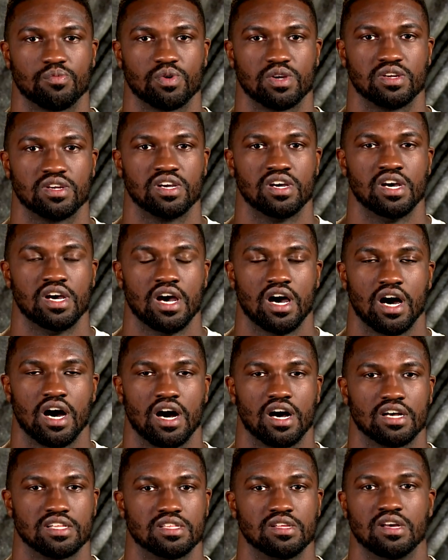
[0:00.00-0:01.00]
we
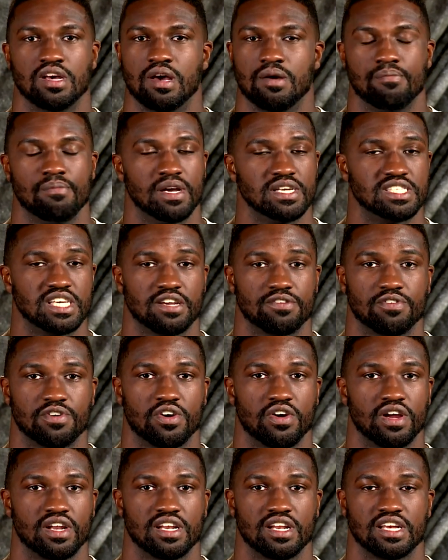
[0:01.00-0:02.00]
may take for
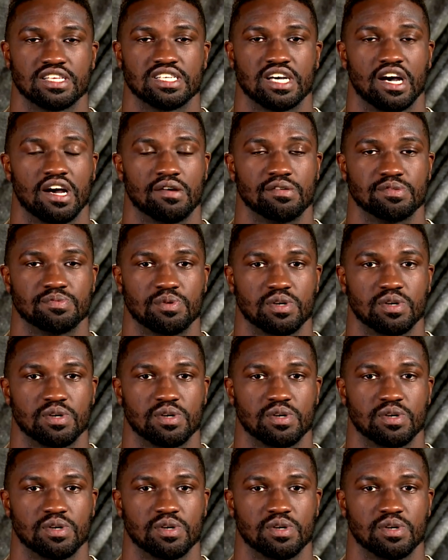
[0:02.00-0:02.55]
granted at times,